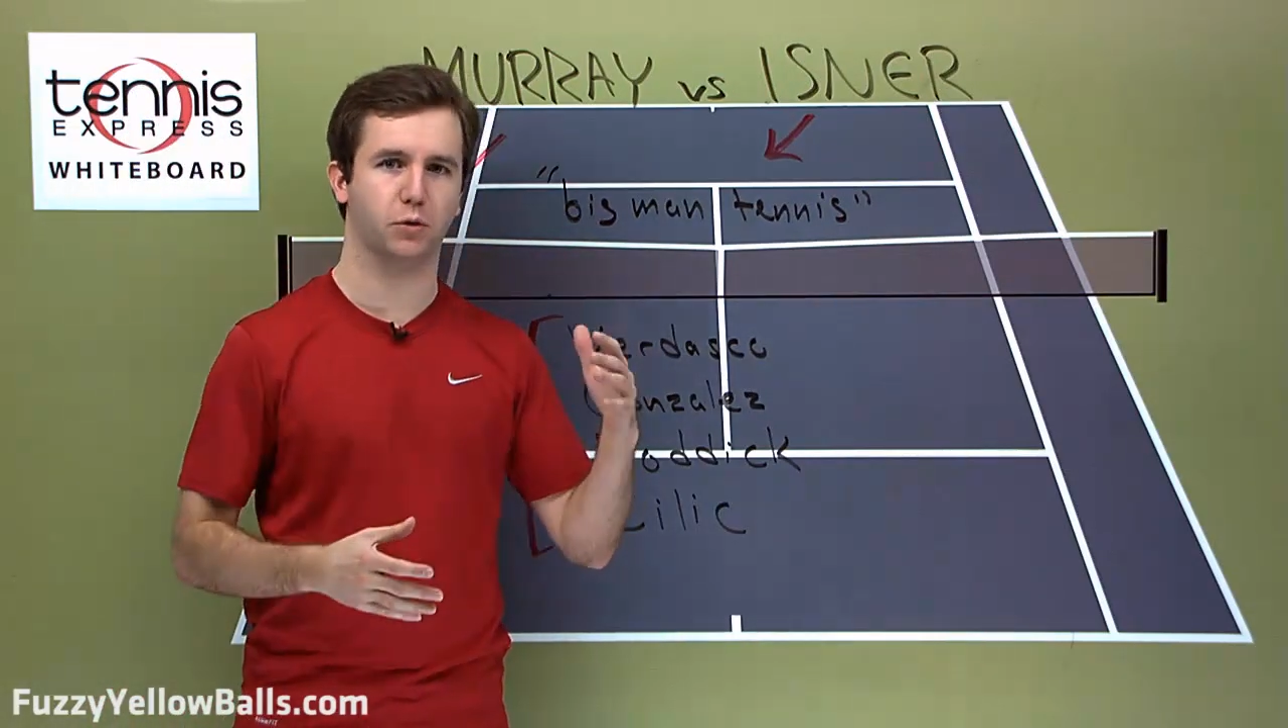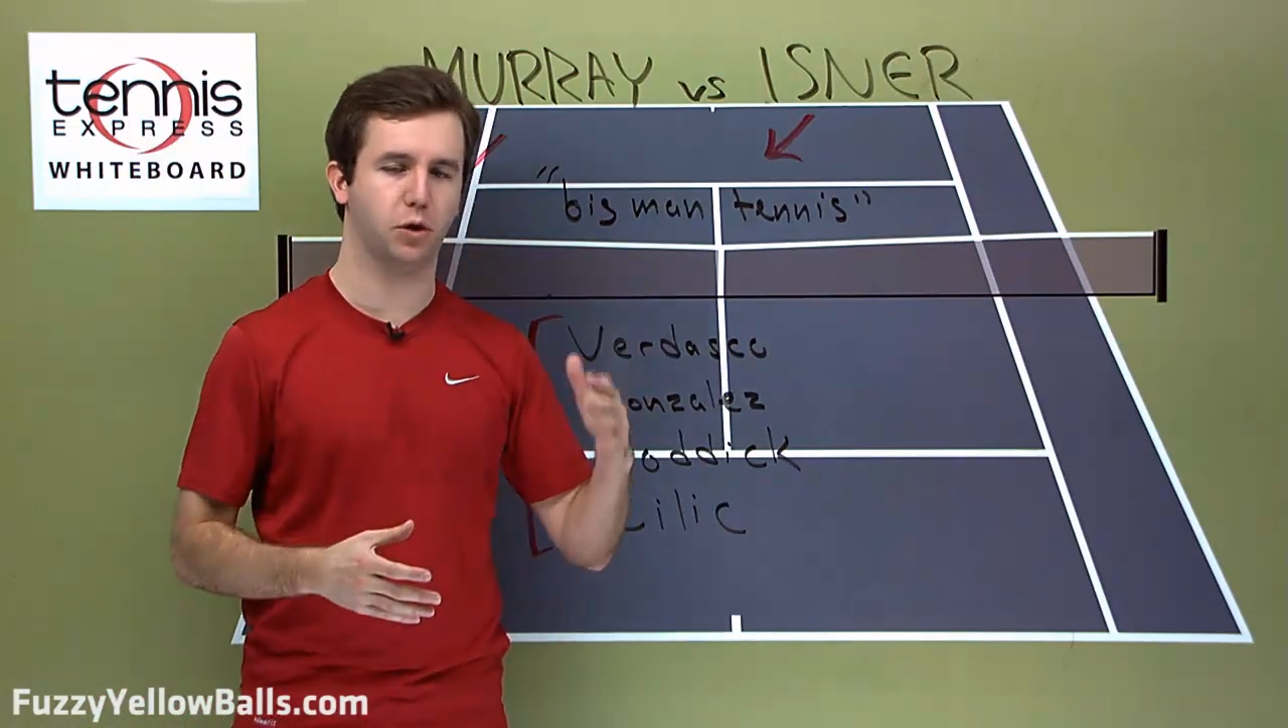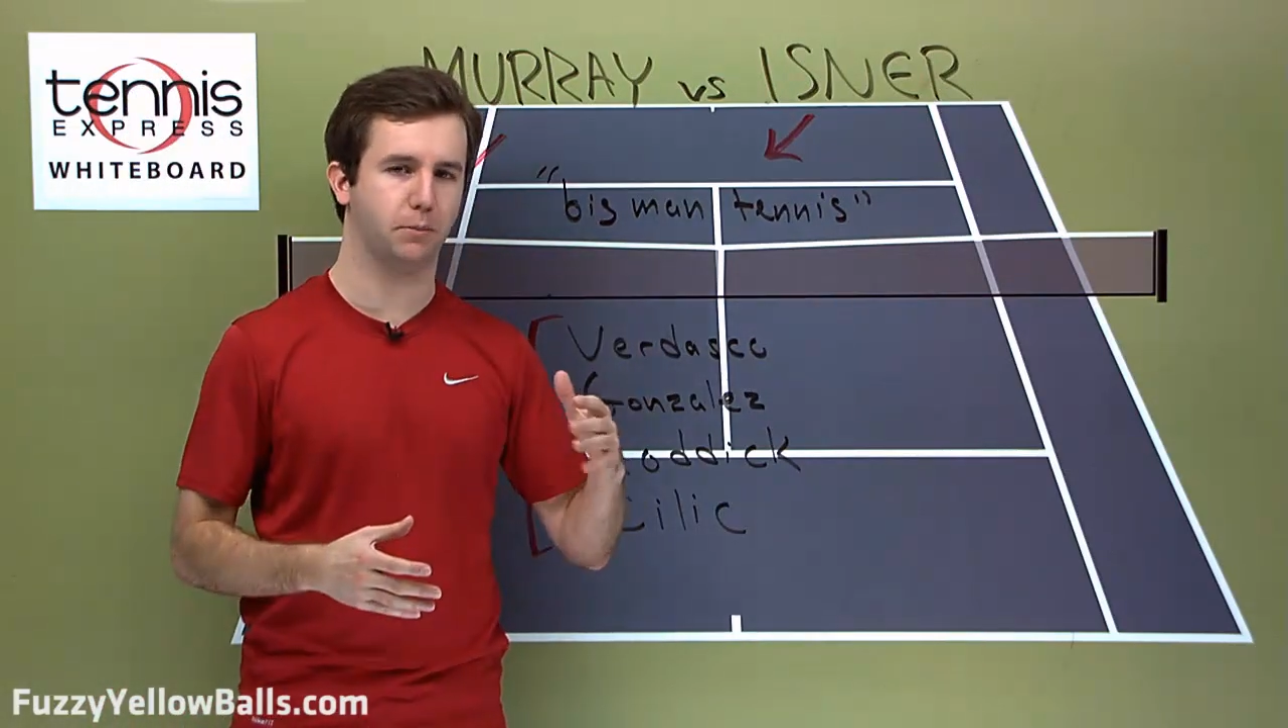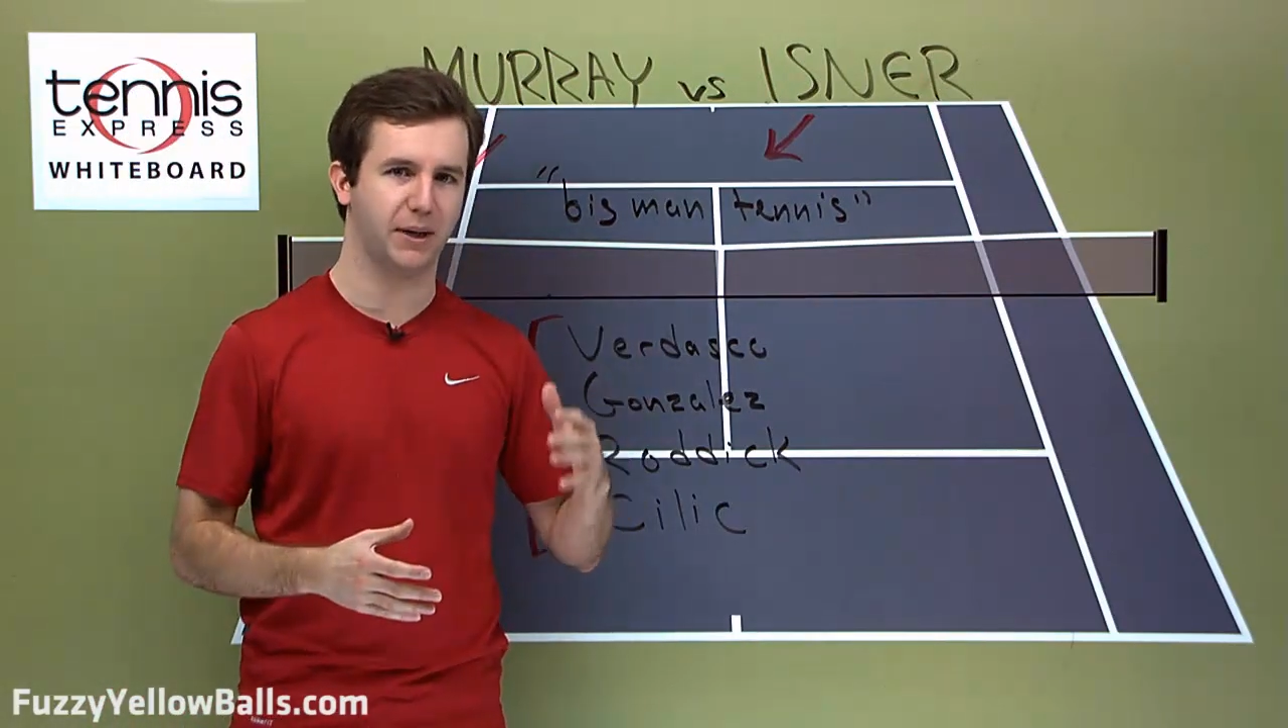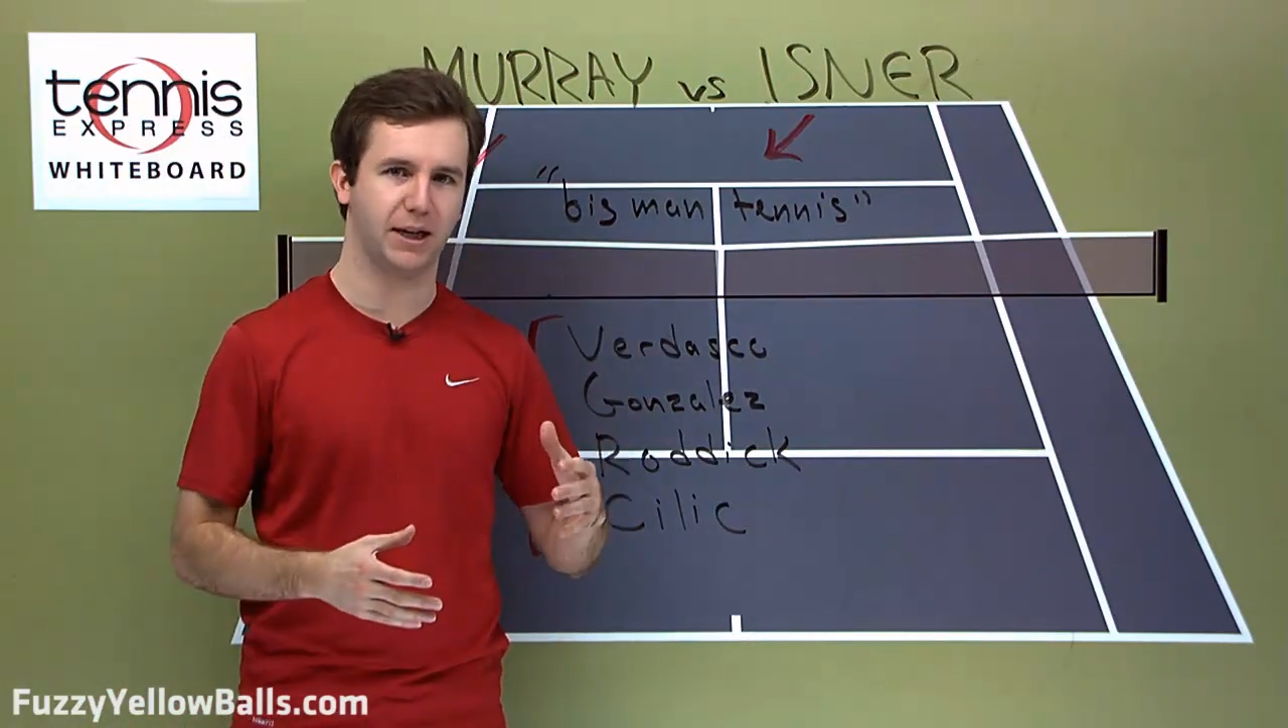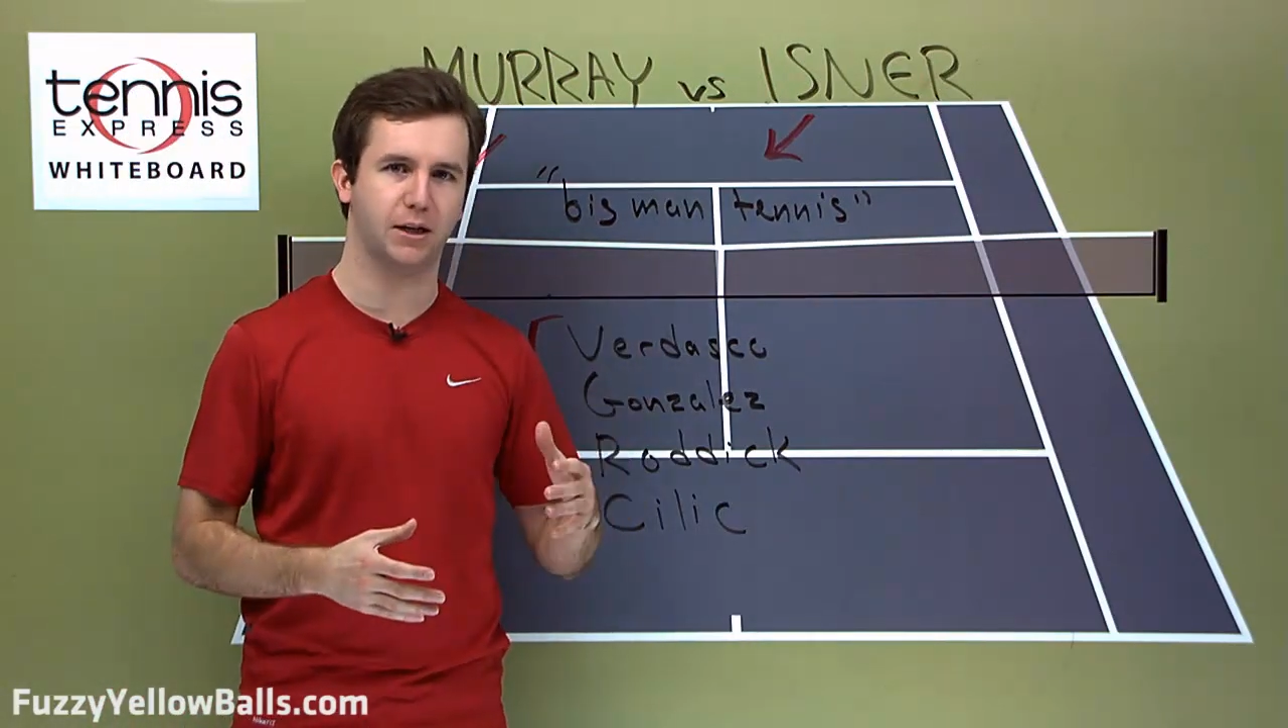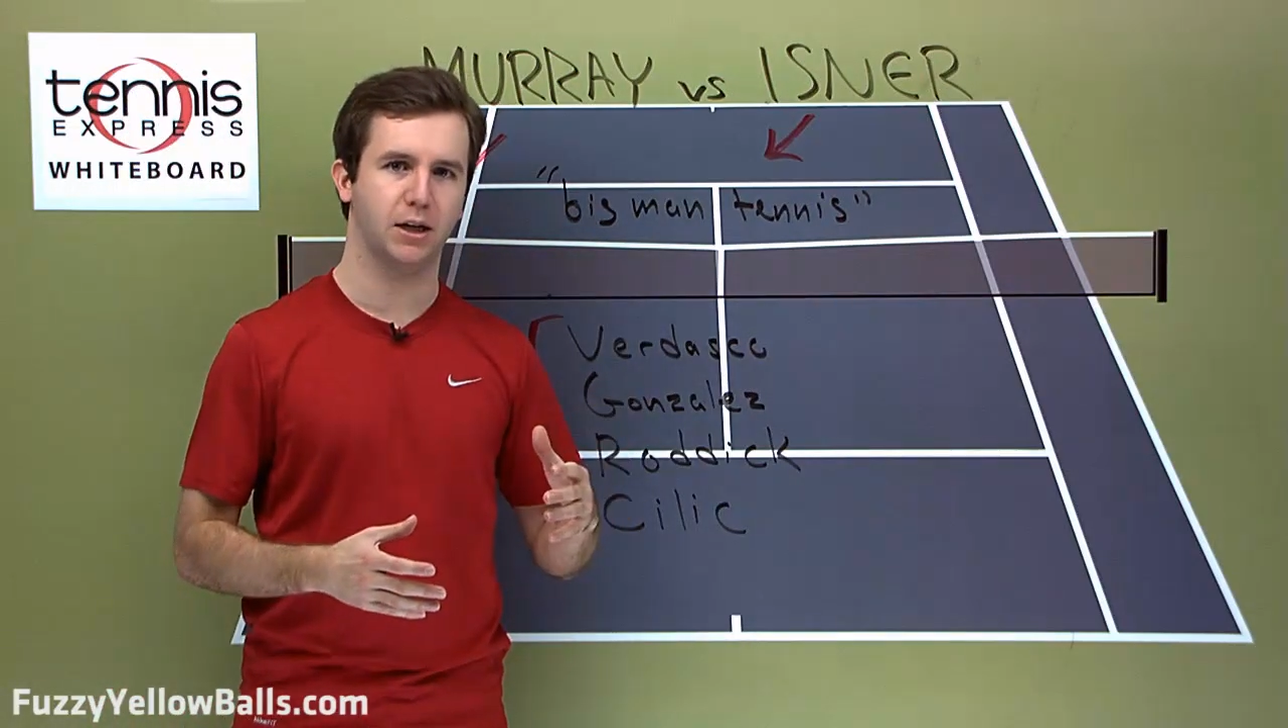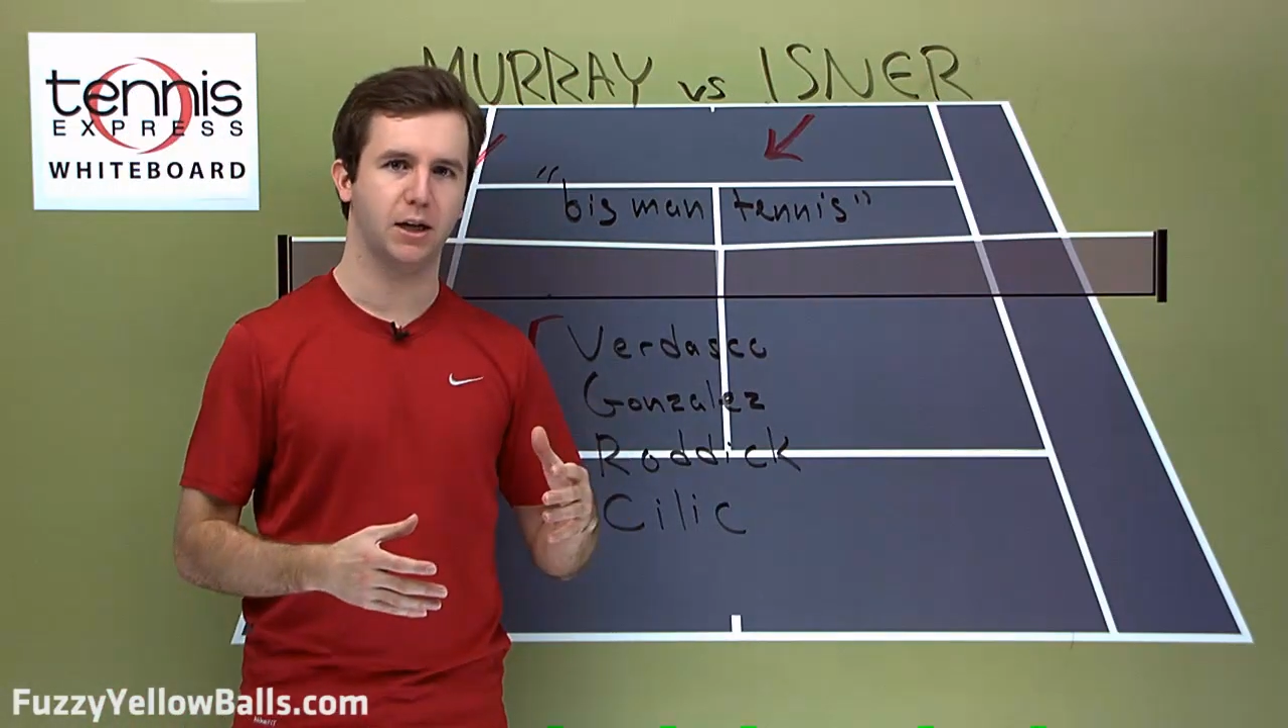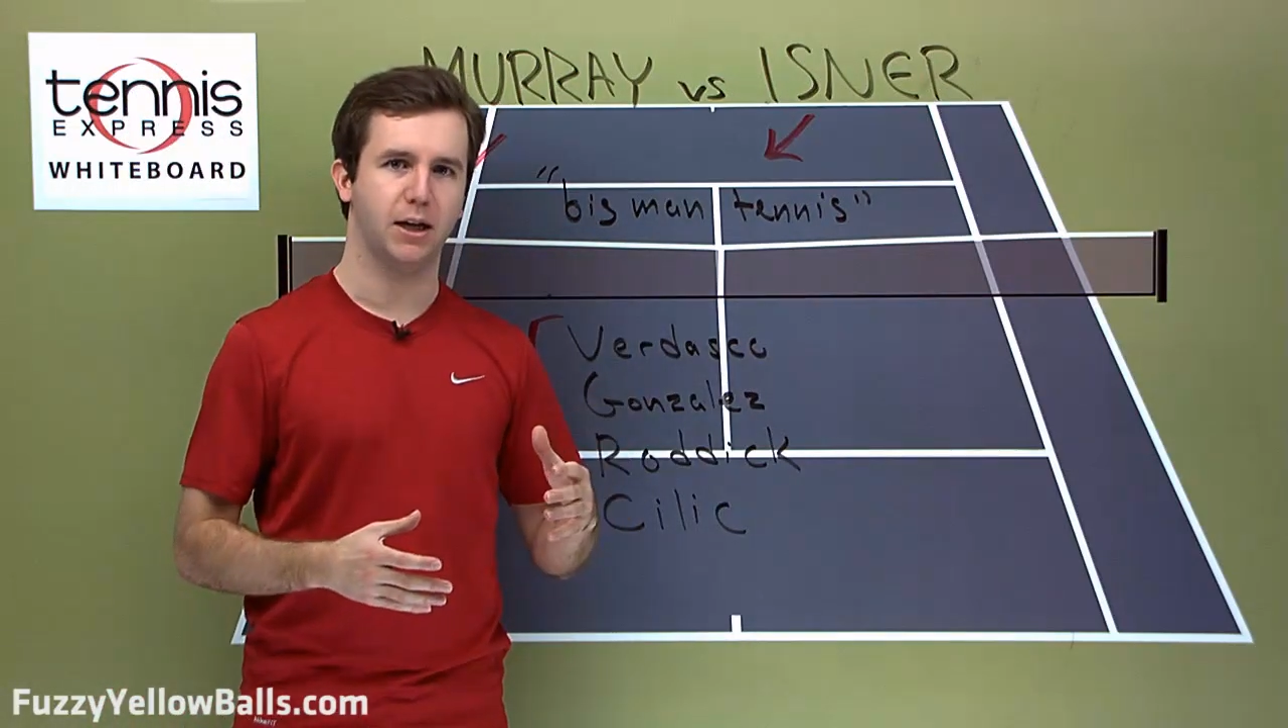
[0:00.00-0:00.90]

real big